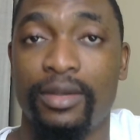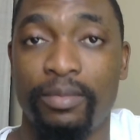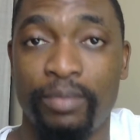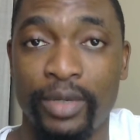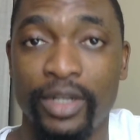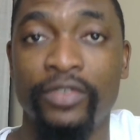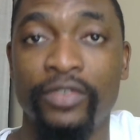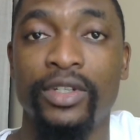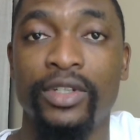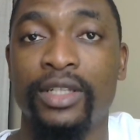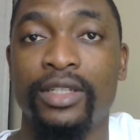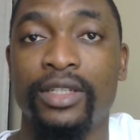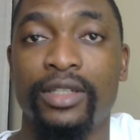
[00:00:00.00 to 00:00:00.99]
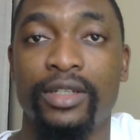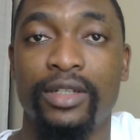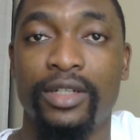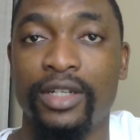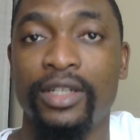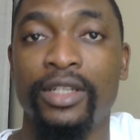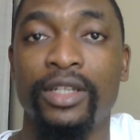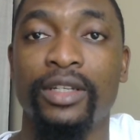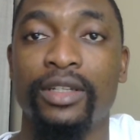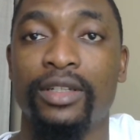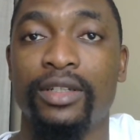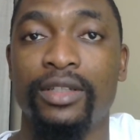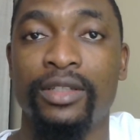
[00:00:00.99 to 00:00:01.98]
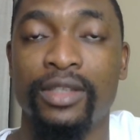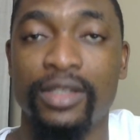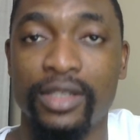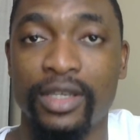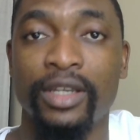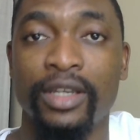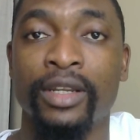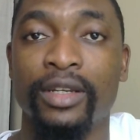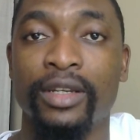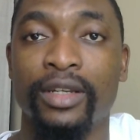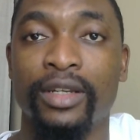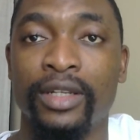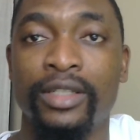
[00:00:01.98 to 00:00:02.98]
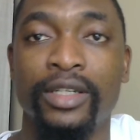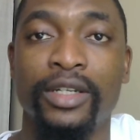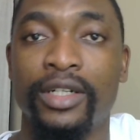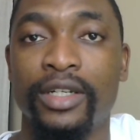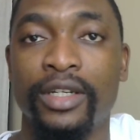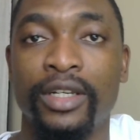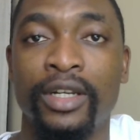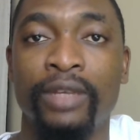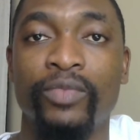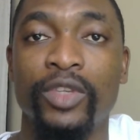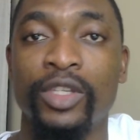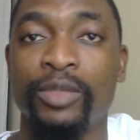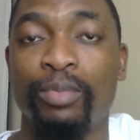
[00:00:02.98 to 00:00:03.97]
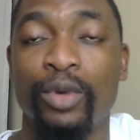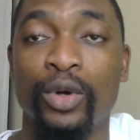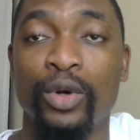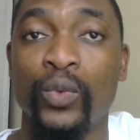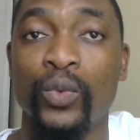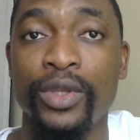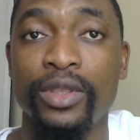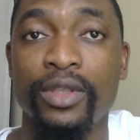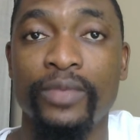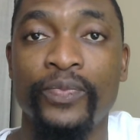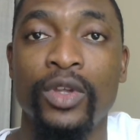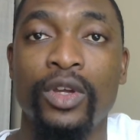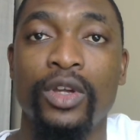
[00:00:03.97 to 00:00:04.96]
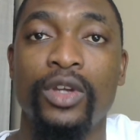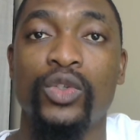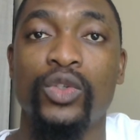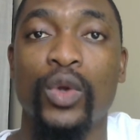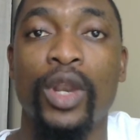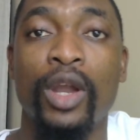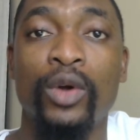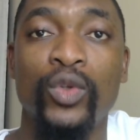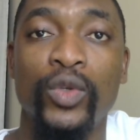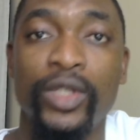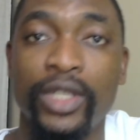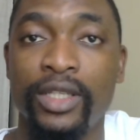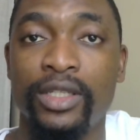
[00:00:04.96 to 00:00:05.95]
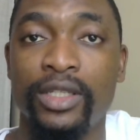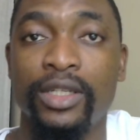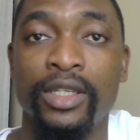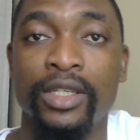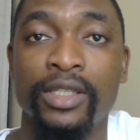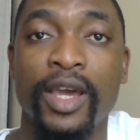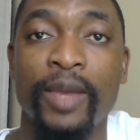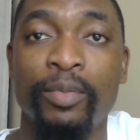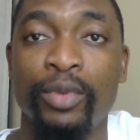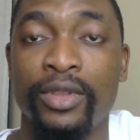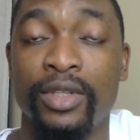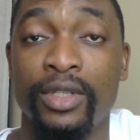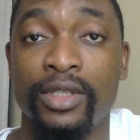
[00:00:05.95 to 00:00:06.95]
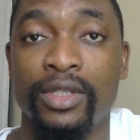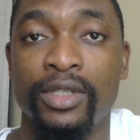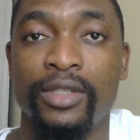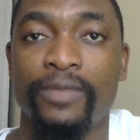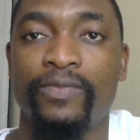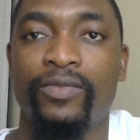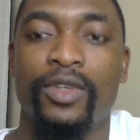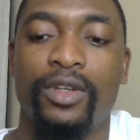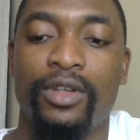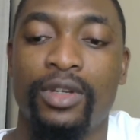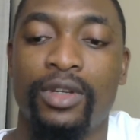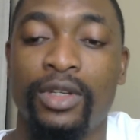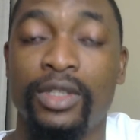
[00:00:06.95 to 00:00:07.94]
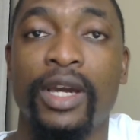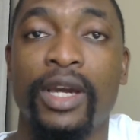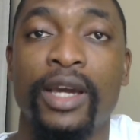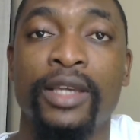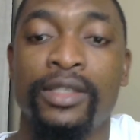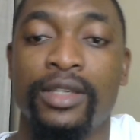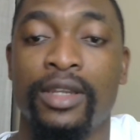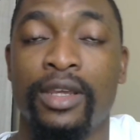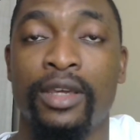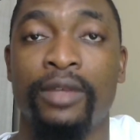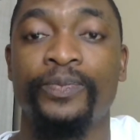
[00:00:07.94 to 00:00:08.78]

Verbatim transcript: believed that trading is a skill that a trader is born with. So now to test this hypothesis, these guys, they